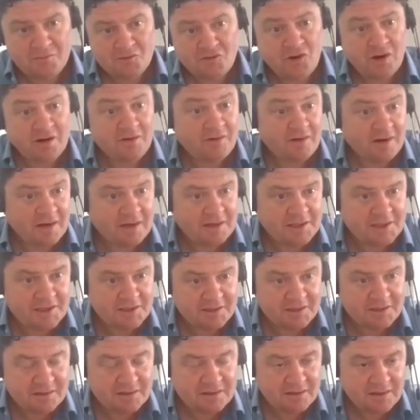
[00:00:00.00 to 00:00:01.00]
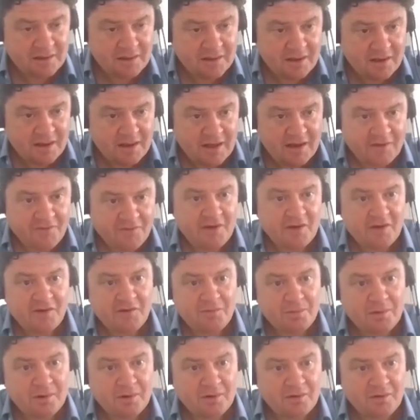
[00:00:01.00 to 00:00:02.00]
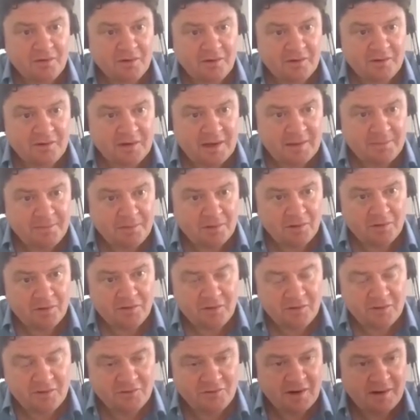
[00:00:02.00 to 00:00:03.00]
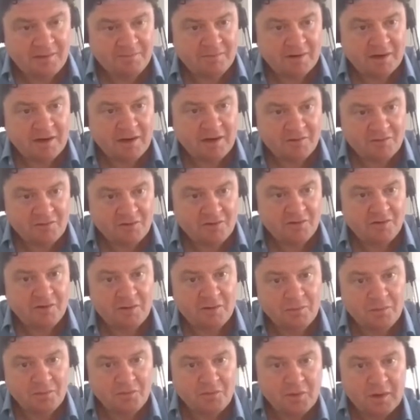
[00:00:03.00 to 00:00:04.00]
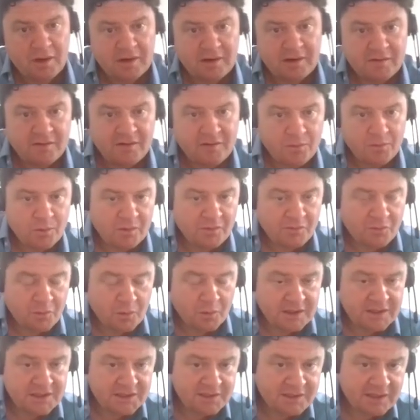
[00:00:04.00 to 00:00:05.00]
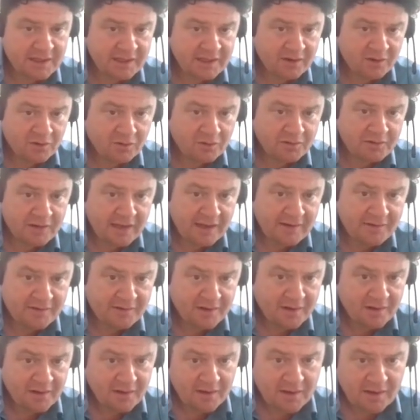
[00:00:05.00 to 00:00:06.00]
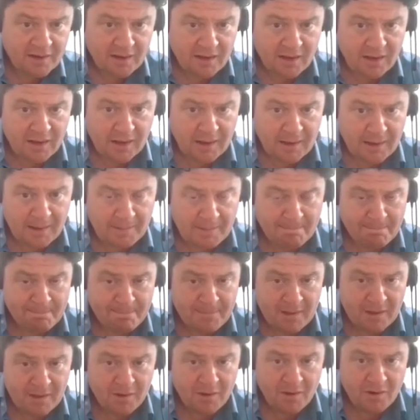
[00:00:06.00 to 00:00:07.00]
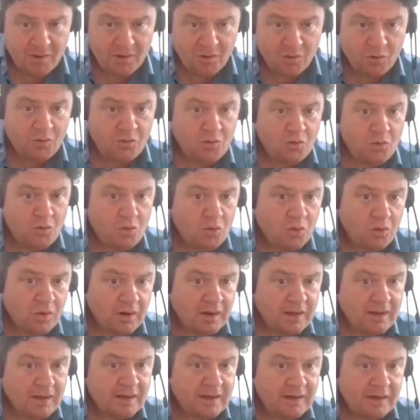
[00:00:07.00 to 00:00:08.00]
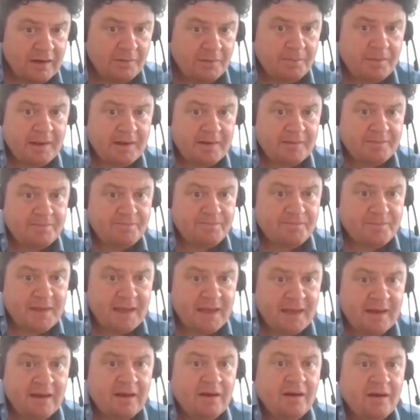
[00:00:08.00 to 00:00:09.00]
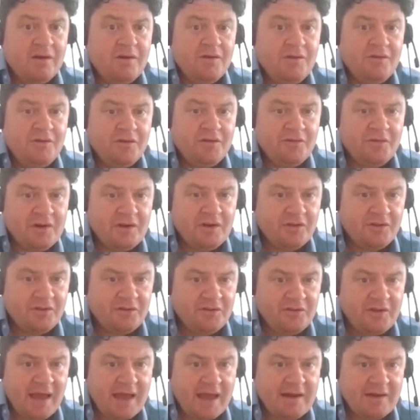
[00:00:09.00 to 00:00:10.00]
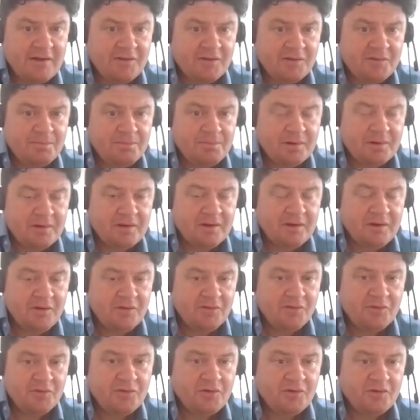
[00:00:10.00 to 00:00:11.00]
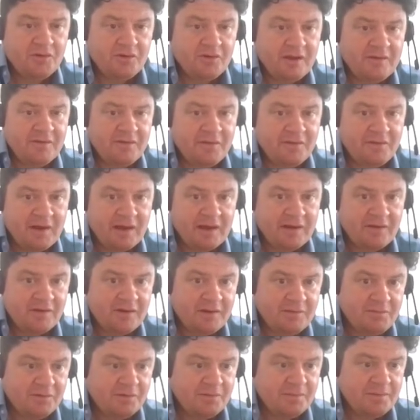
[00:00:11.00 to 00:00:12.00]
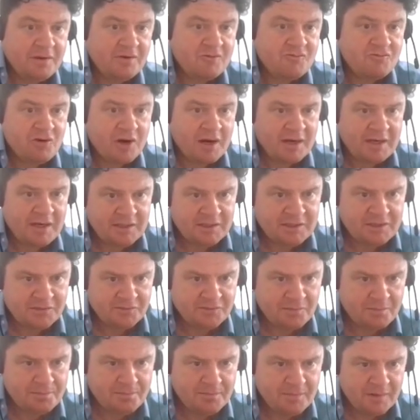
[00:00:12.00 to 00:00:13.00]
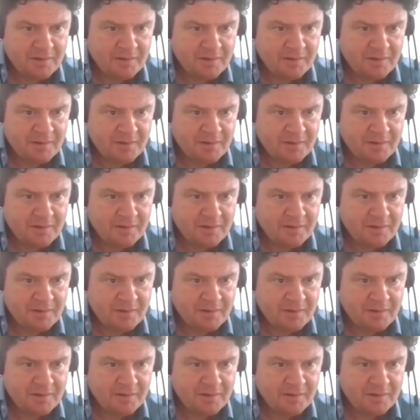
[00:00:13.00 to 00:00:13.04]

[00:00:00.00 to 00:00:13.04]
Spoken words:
translation effects policies and their policies around the currency with which they hold debt. All a little bit inconclusive in a sense, but useful to see that there seems to be a range of